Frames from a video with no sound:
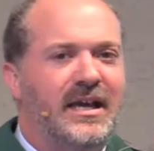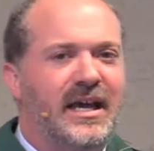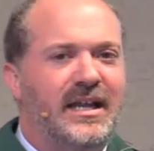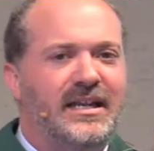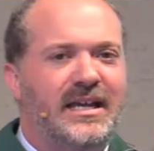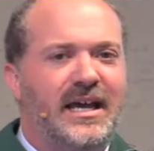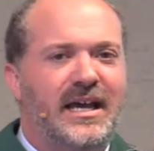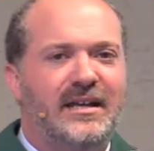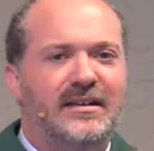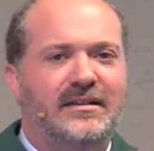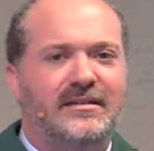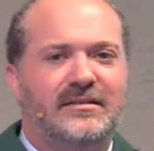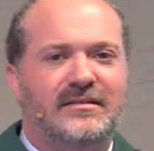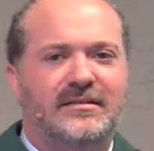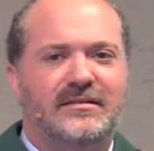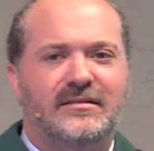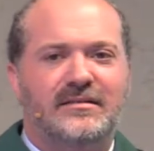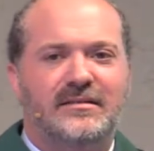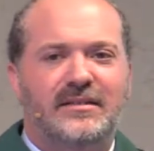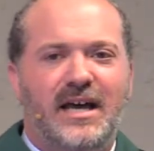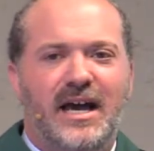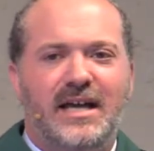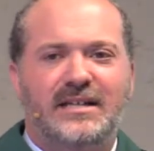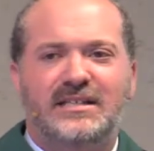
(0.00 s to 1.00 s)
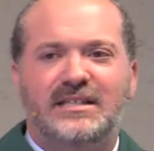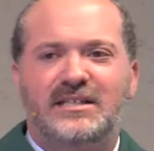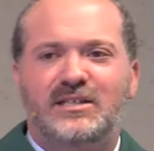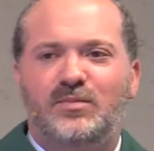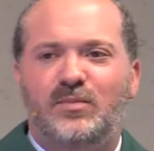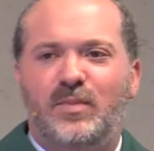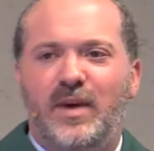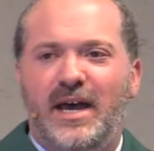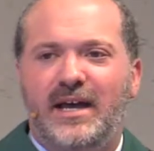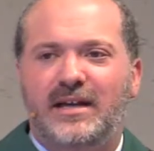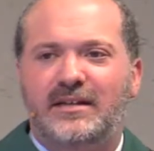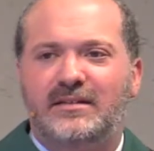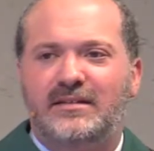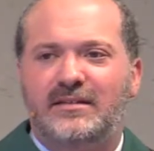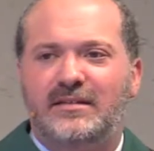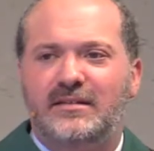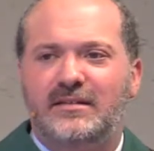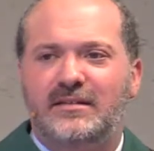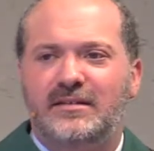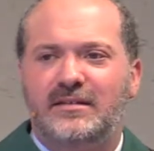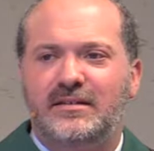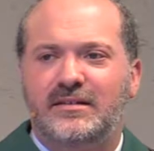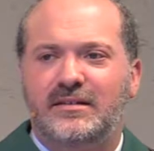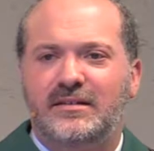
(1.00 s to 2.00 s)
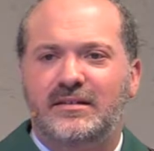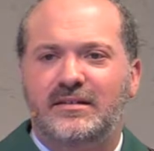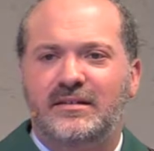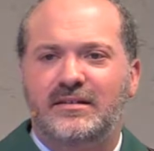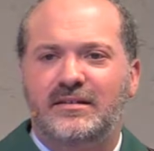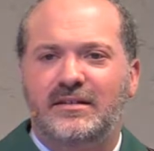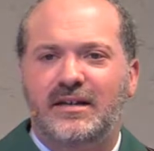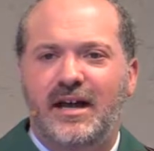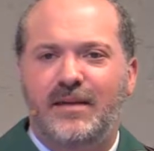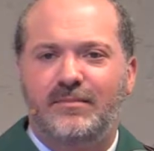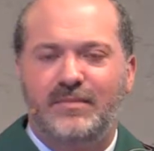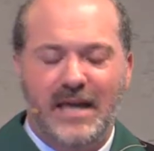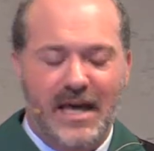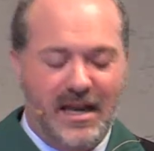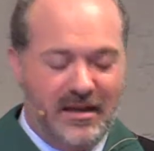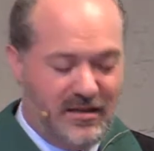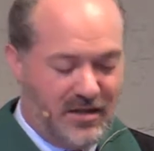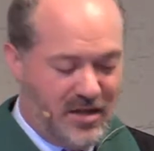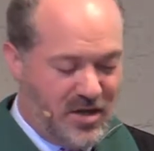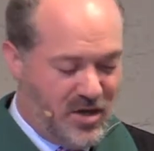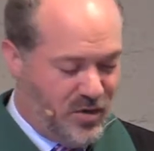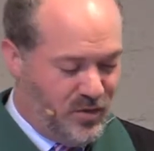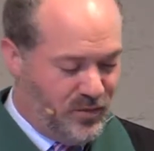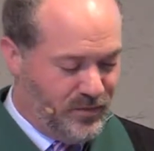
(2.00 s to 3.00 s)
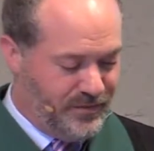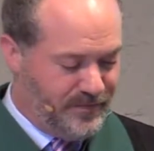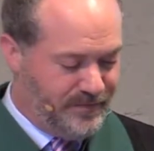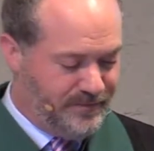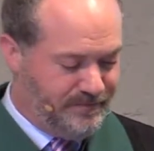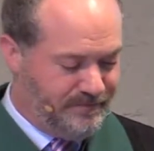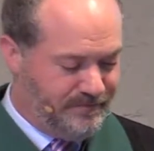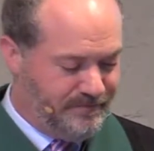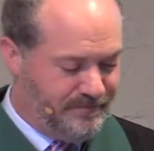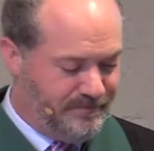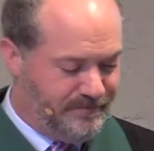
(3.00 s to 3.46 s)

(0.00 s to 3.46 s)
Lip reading: And yet, I suspect I'm not alone.